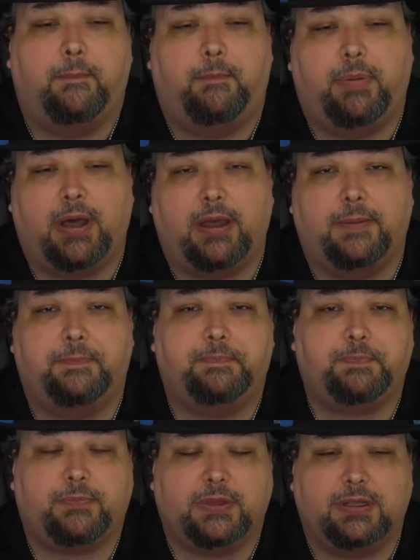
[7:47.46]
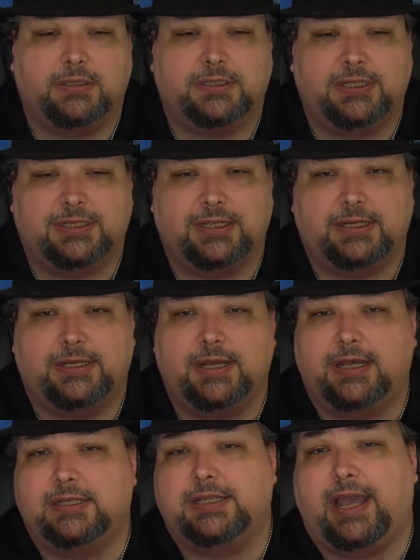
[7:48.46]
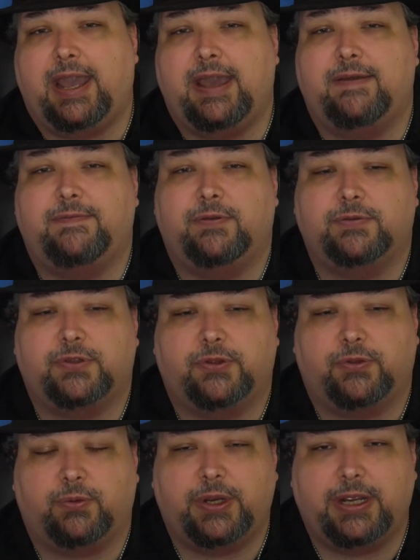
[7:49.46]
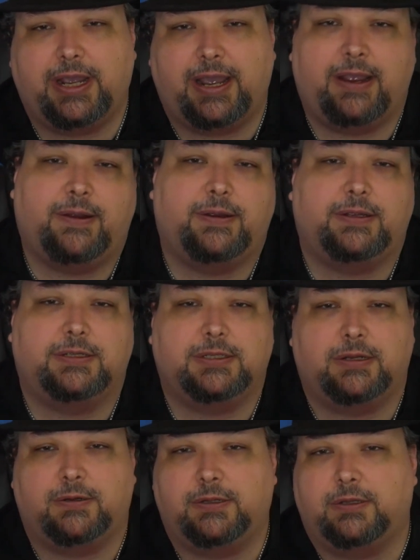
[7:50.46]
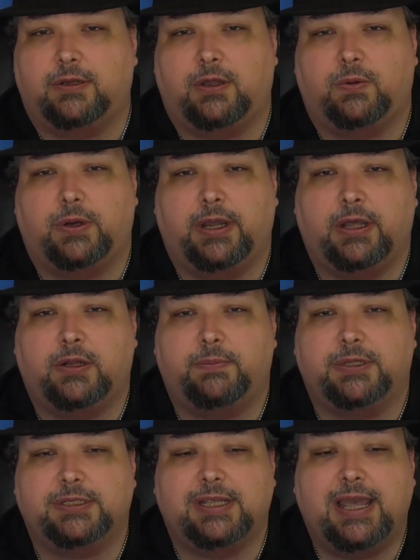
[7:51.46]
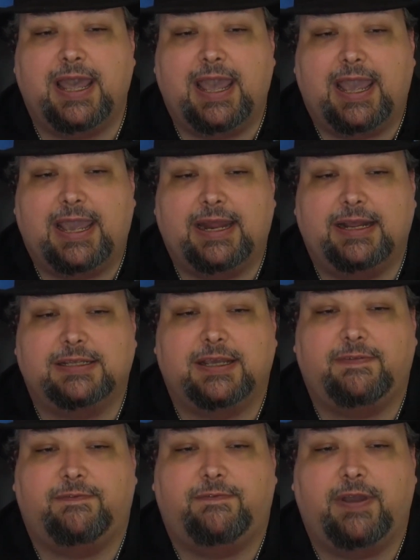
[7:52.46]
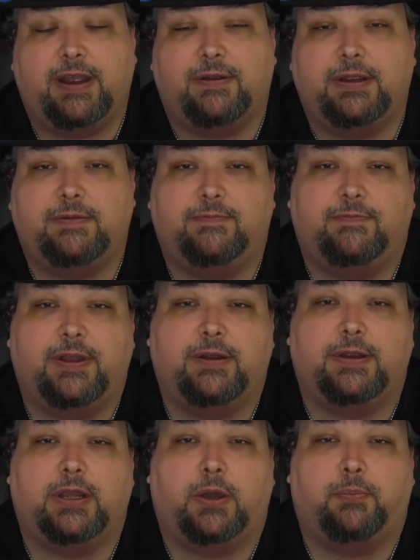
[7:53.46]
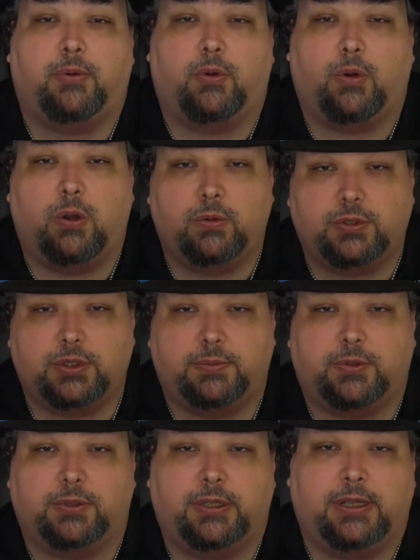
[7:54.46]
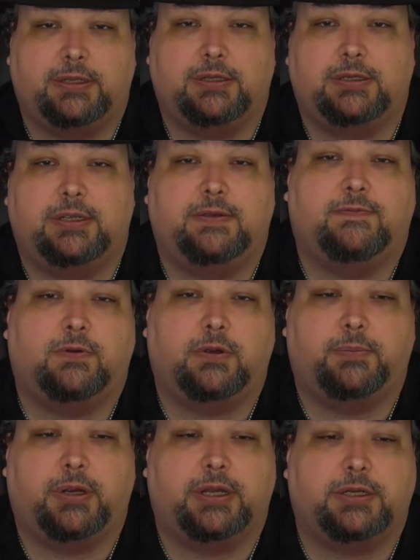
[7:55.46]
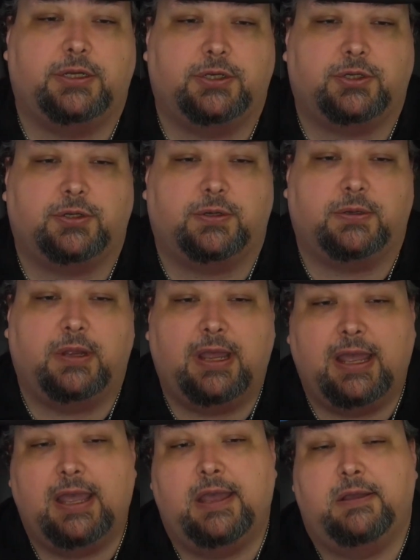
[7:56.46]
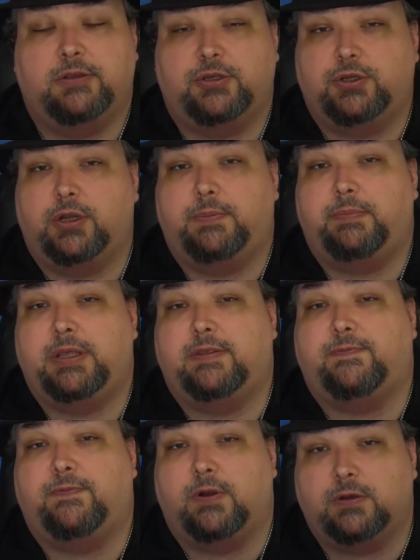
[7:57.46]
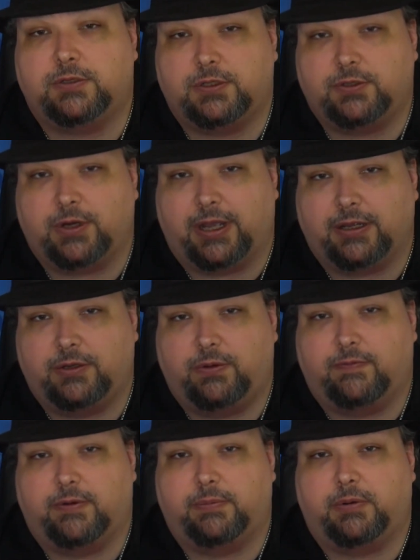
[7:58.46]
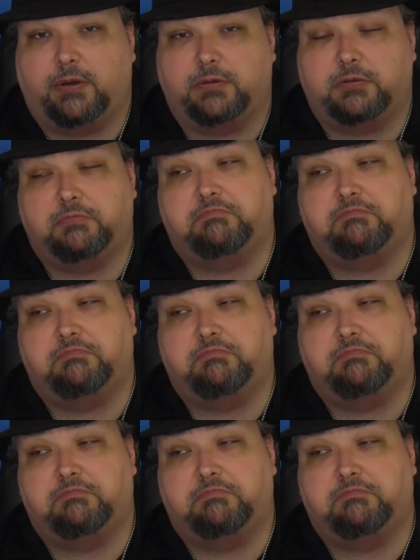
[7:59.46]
But since it does have those three areas that are in the lower elements, it is a very, very approachable entity for a practitioner. Should it be the first dragon you ever approach?